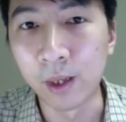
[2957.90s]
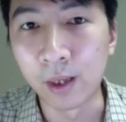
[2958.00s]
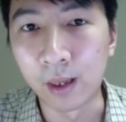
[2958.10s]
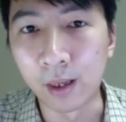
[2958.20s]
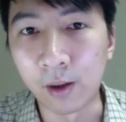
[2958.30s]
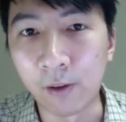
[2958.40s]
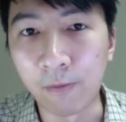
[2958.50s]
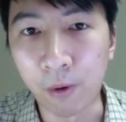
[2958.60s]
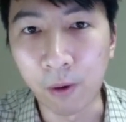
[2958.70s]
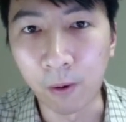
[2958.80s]
of
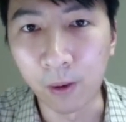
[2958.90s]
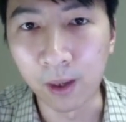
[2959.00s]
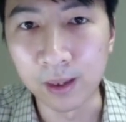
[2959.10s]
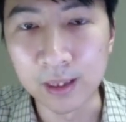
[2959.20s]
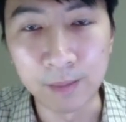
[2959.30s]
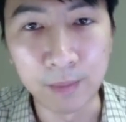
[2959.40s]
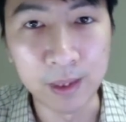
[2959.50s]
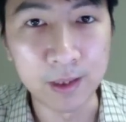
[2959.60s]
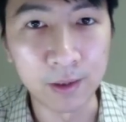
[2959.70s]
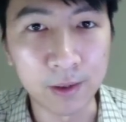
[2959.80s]
Paul and his
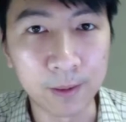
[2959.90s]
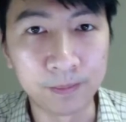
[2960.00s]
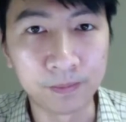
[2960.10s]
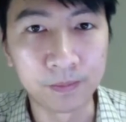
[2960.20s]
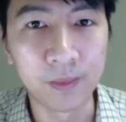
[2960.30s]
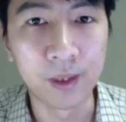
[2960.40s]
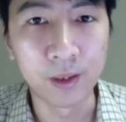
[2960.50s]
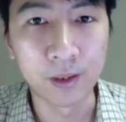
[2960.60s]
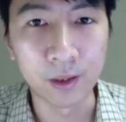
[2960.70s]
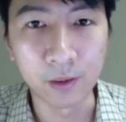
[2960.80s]
epistles.
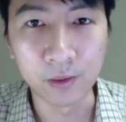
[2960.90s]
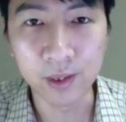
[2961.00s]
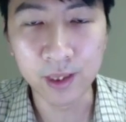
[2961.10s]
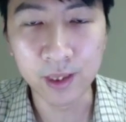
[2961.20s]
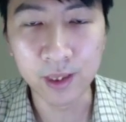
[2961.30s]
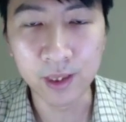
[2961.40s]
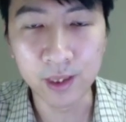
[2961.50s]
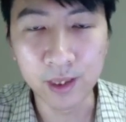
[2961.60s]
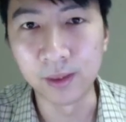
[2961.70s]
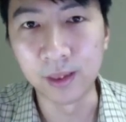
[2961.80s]
So see you in the